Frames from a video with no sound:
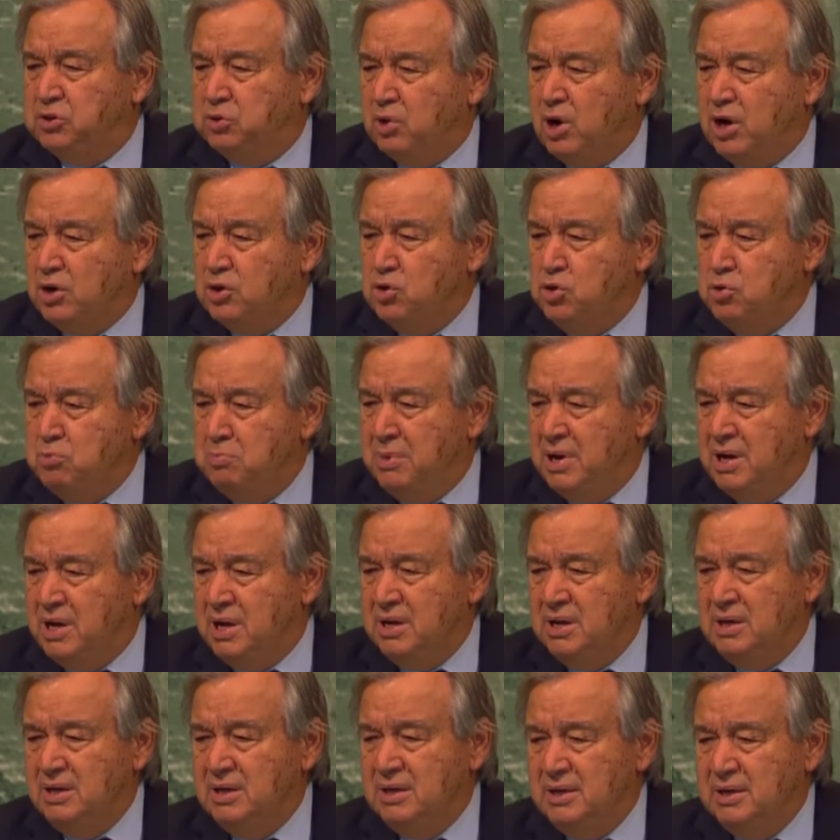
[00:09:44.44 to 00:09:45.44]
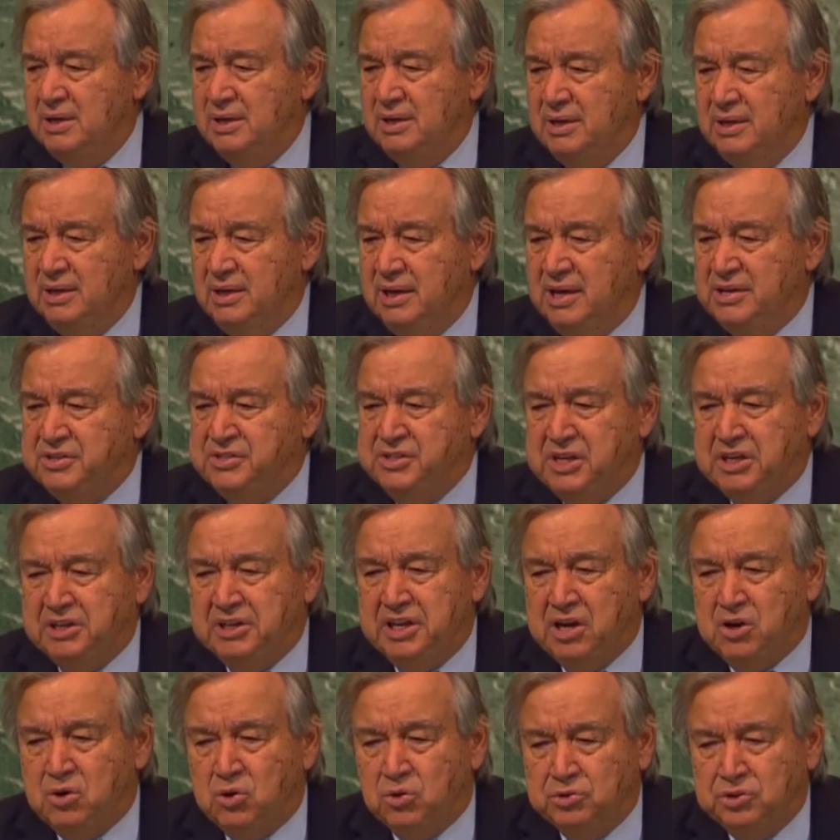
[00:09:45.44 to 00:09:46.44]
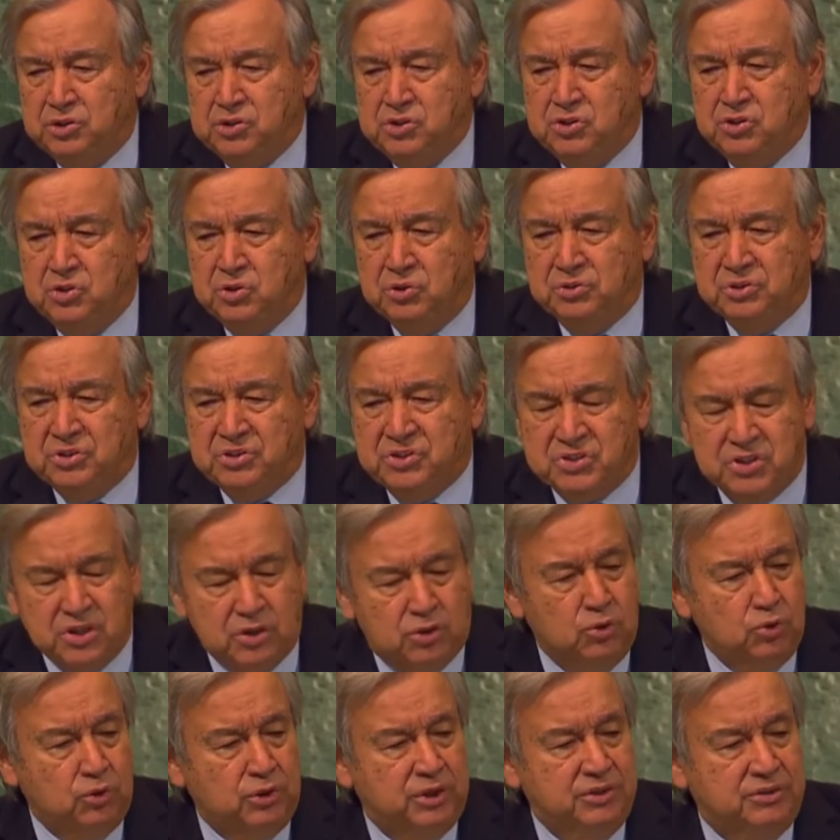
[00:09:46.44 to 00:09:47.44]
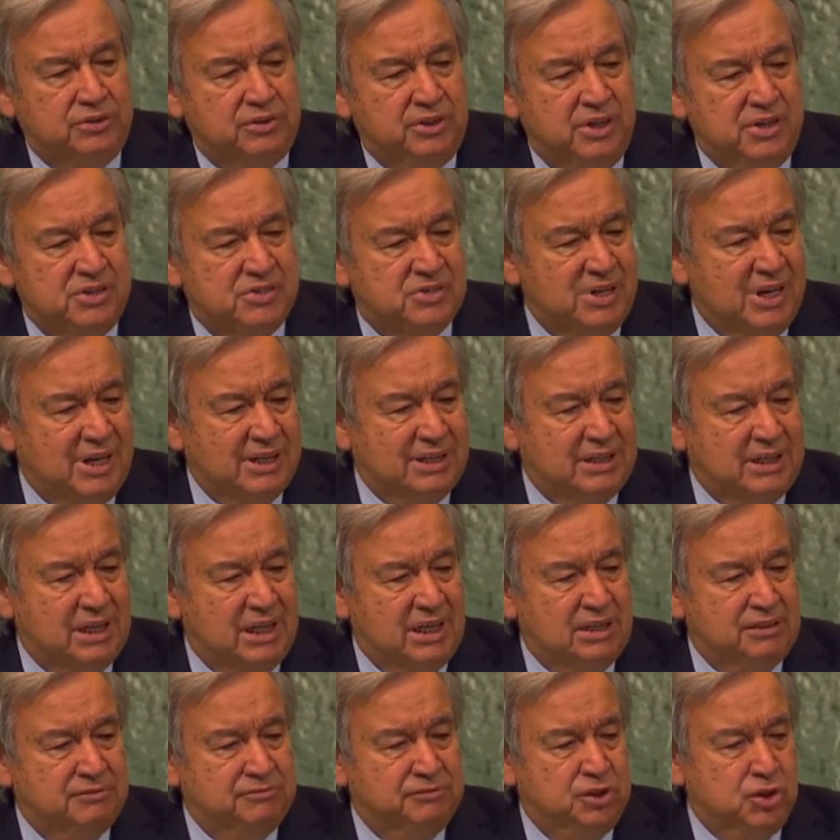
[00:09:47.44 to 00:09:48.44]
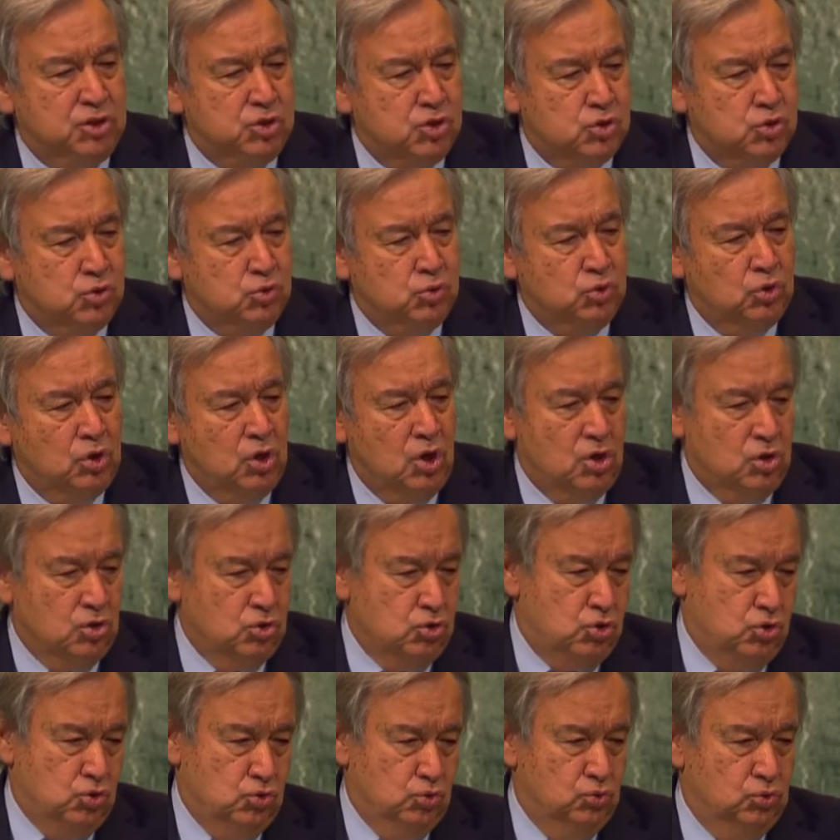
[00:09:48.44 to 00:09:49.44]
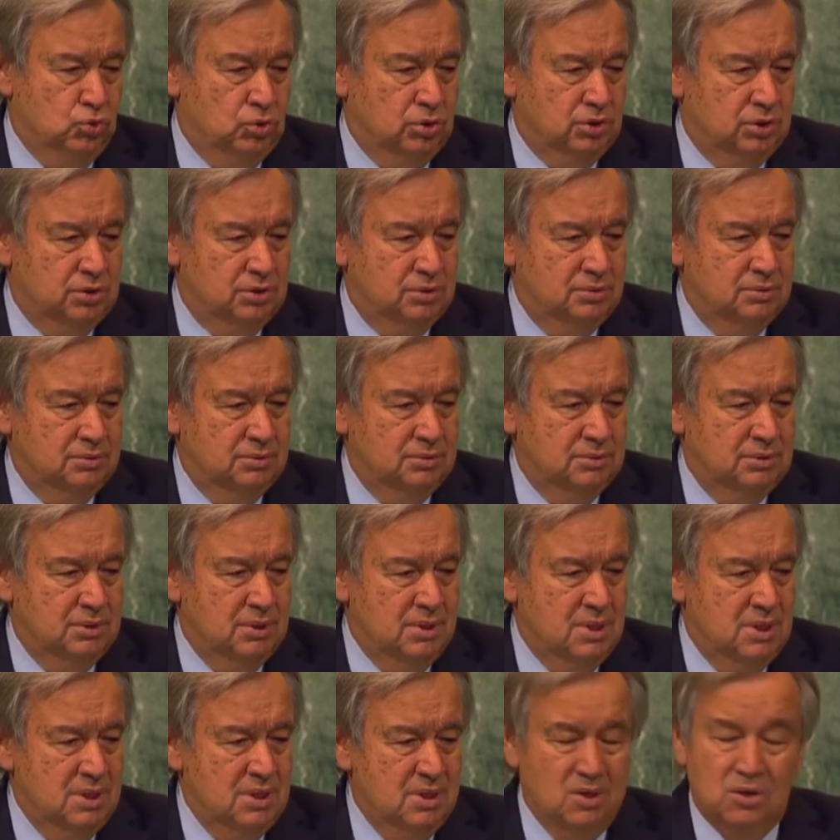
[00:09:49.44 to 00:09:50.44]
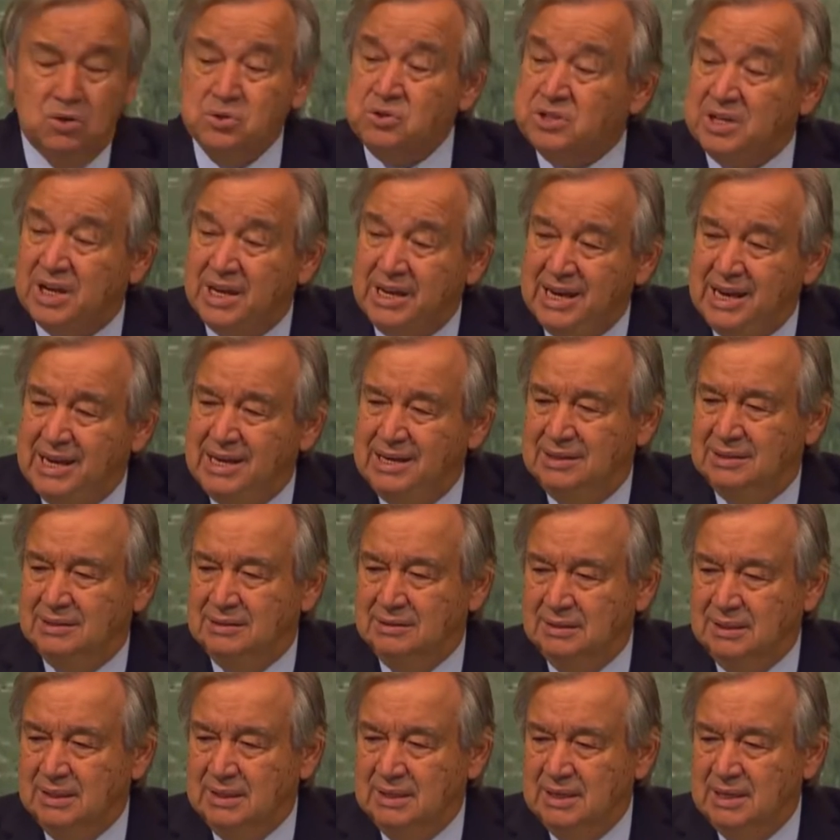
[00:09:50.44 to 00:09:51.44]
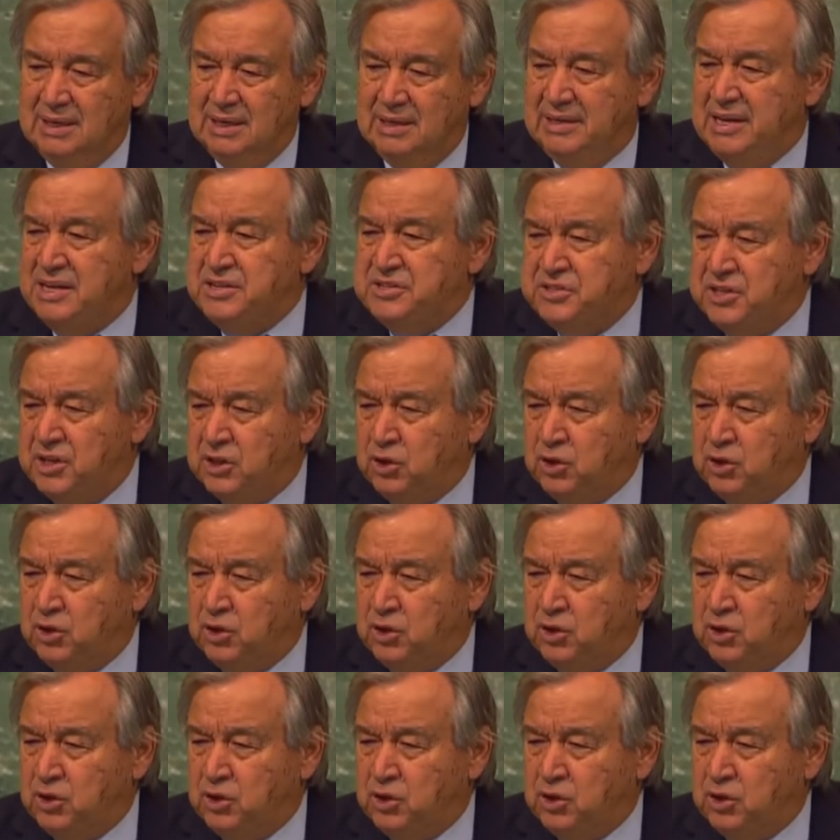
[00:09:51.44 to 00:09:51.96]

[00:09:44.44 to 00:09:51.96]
In Myanmar, the appalling humanitarian, human rights, and security situation is deteriorating by the day.